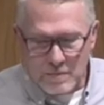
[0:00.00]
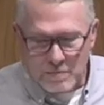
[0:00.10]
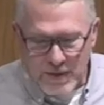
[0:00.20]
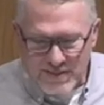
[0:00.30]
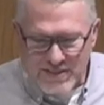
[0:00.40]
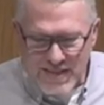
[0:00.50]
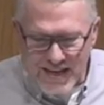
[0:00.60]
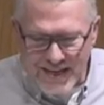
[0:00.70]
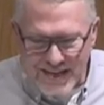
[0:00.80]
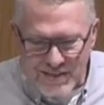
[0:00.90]
but set
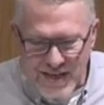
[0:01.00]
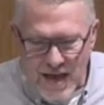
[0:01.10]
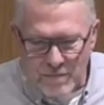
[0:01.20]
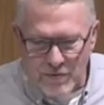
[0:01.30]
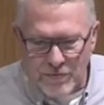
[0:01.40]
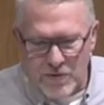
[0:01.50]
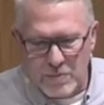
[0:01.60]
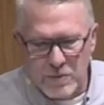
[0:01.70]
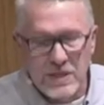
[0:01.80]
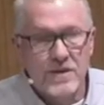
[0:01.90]
an example for the
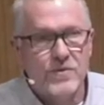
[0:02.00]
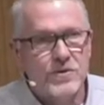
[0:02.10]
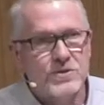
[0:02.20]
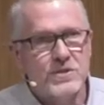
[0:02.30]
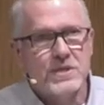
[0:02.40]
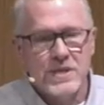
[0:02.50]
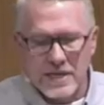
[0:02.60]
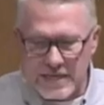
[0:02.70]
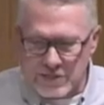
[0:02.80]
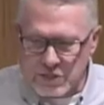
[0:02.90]
believers
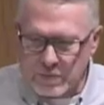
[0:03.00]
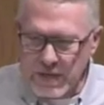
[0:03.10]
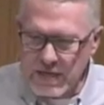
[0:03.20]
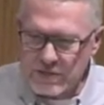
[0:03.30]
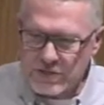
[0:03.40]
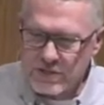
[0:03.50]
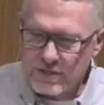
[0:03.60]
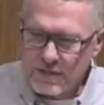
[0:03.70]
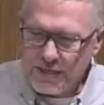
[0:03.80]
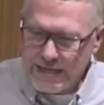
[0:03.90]
in speech,
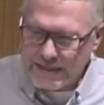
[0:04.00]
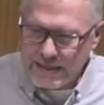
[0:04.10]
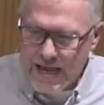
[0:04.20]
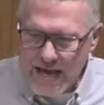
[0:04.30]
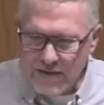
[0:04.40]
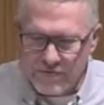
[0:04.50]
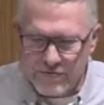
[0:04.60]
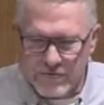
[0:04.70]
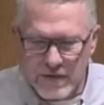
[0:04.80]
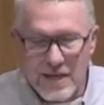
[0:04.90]
in
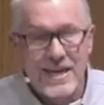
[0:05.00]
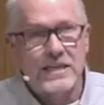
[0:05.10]
life, in